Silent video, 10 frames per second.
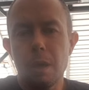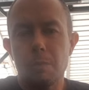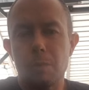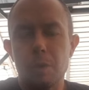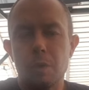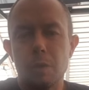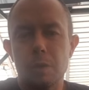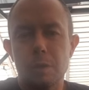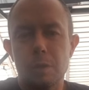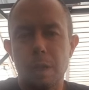
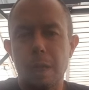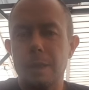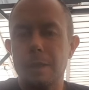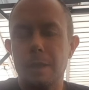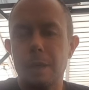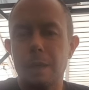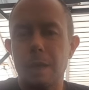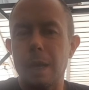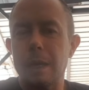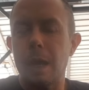because like
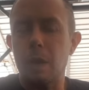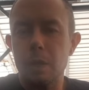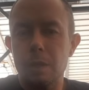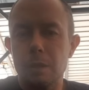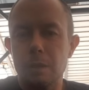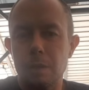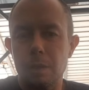a Garrett,